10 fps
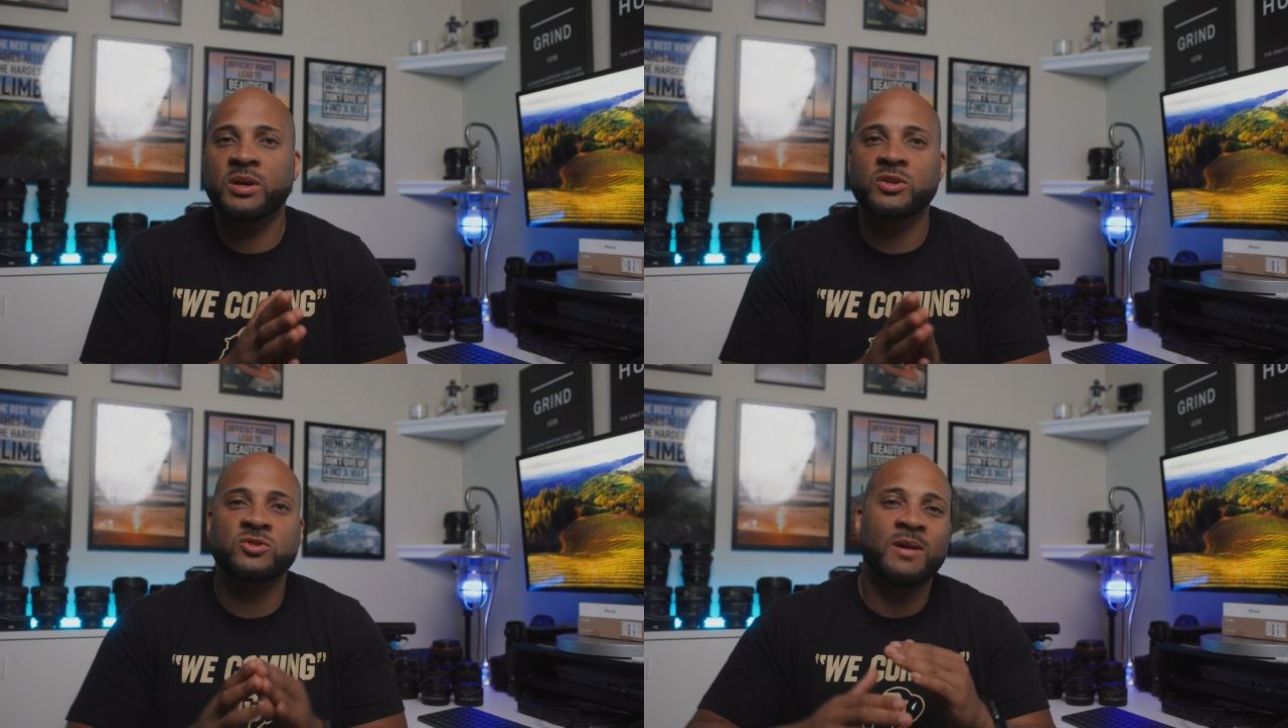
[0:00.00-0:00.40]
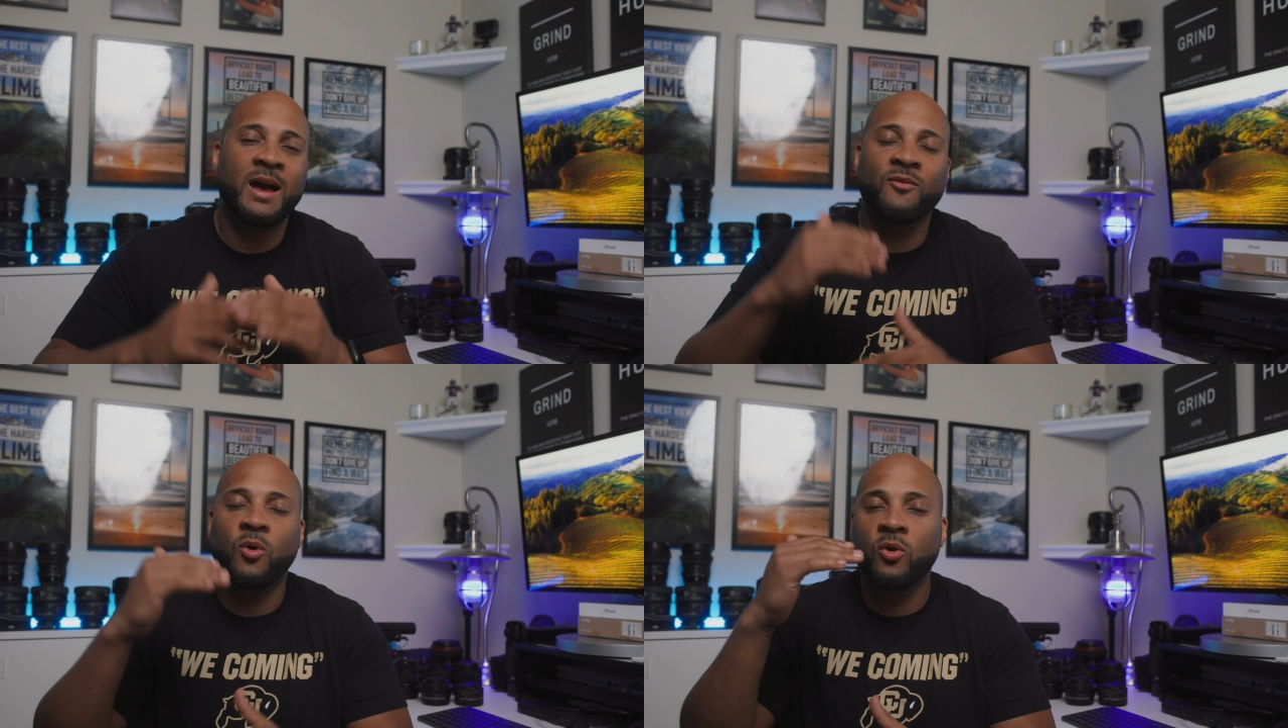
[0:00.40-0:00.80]
because you
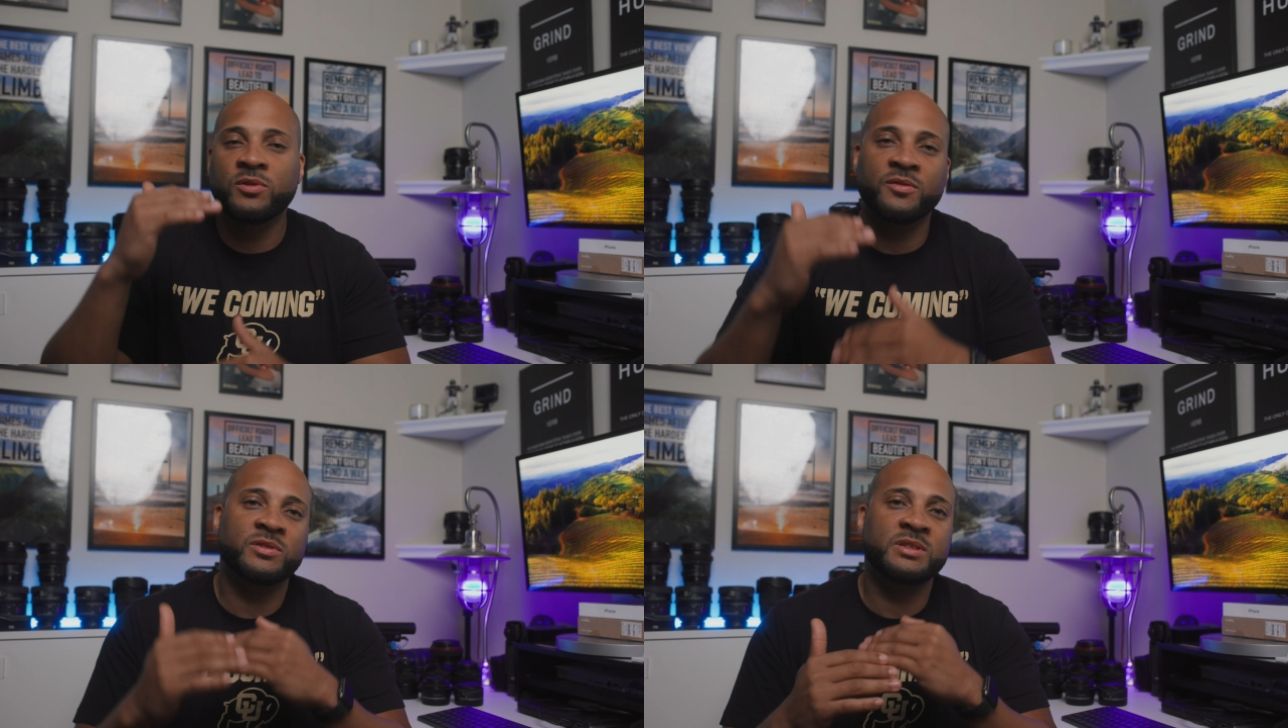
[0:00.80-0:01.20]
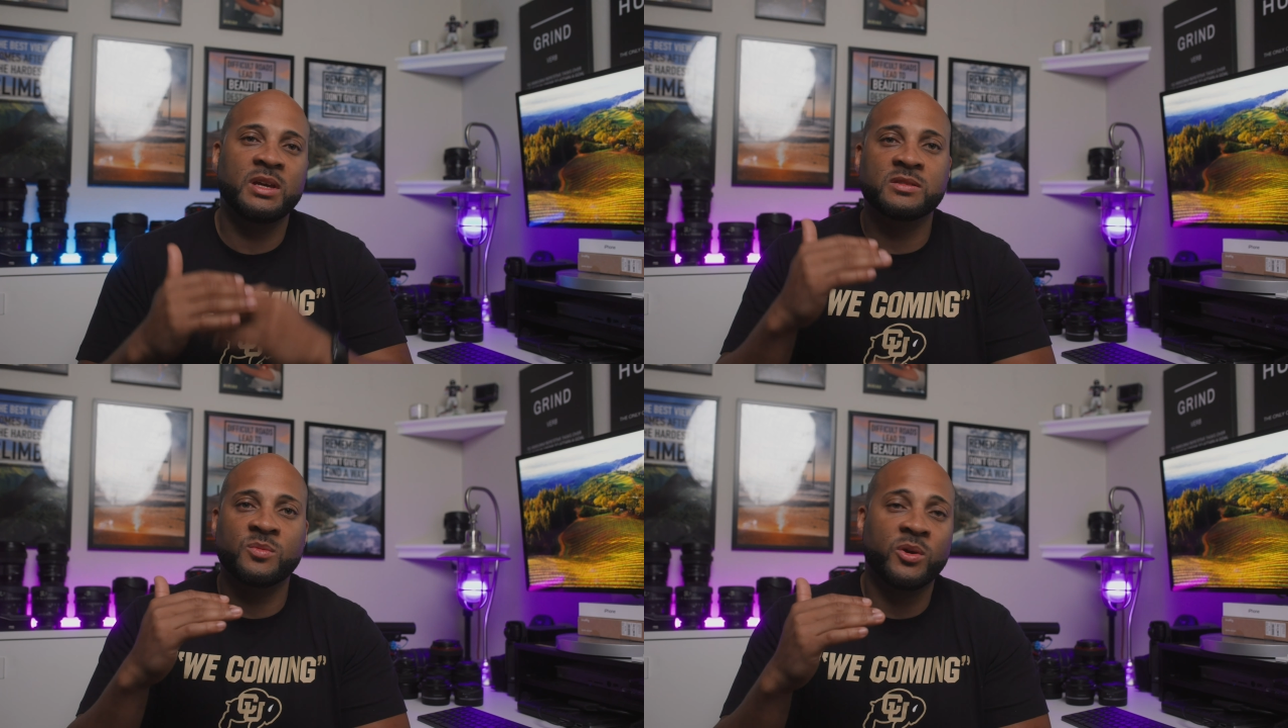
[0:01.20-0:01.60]
have all different
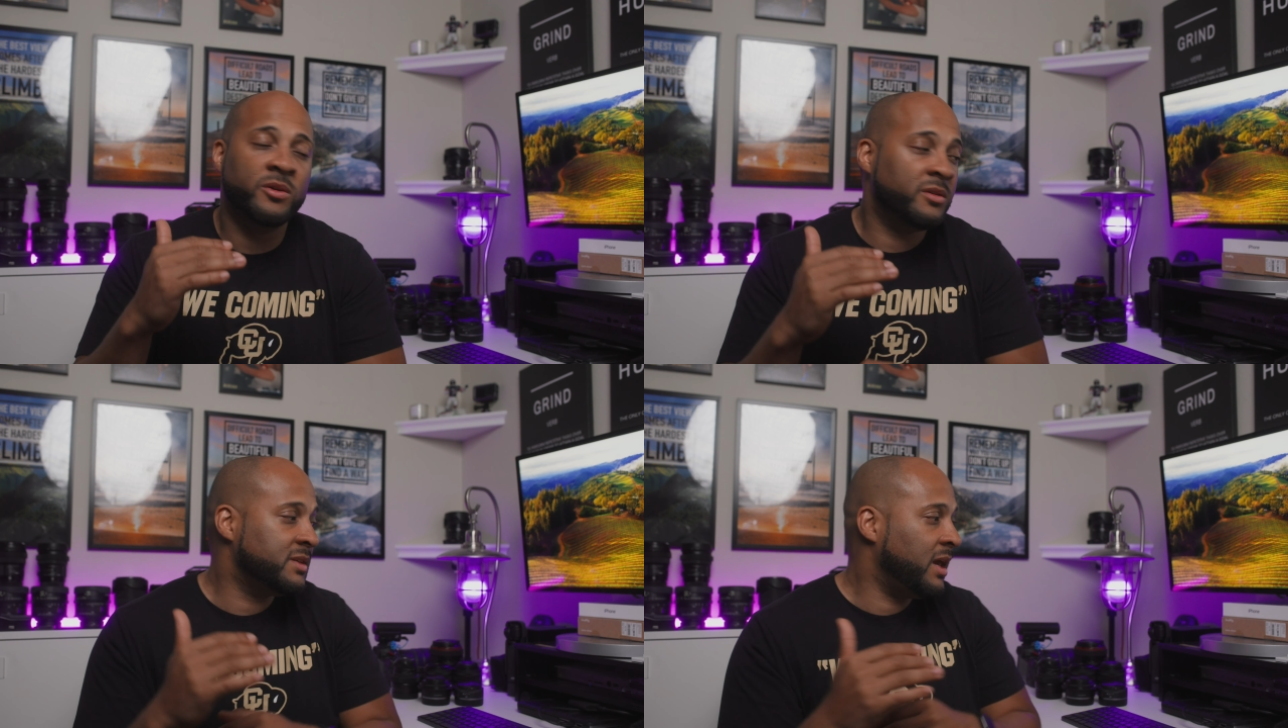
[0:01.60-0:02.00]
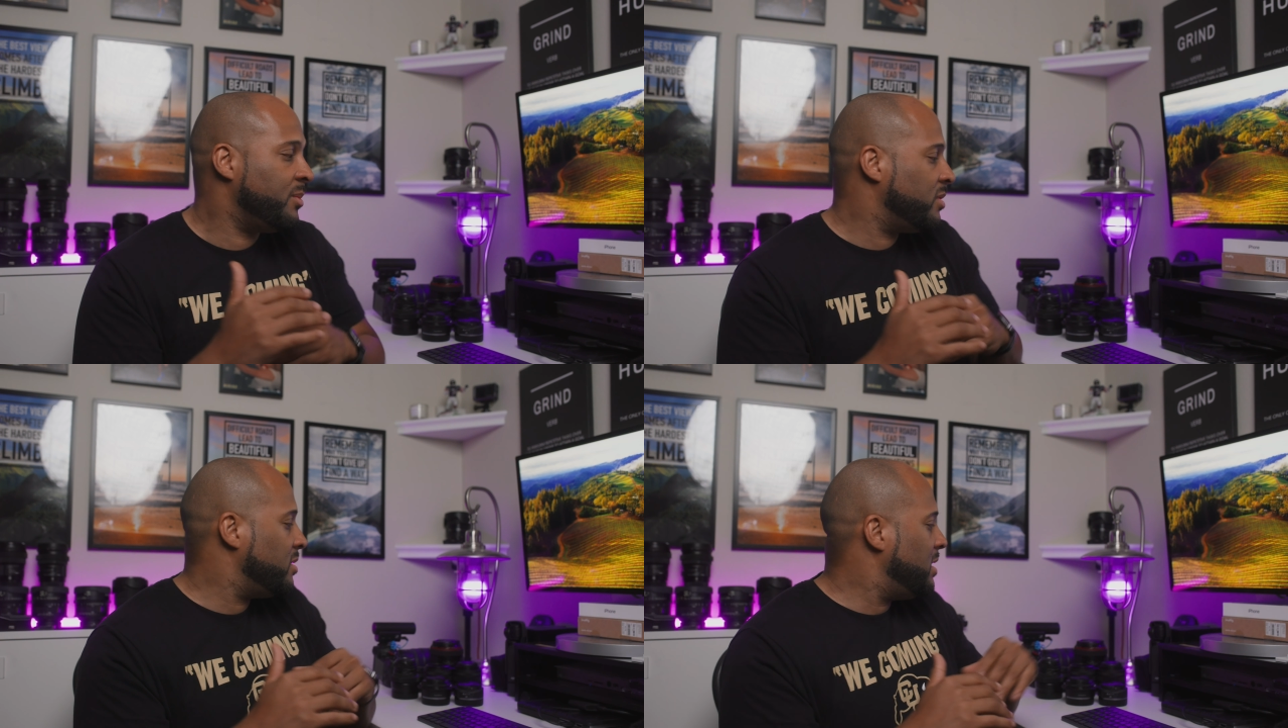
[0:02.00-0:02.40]
tiers of mirrorless camera.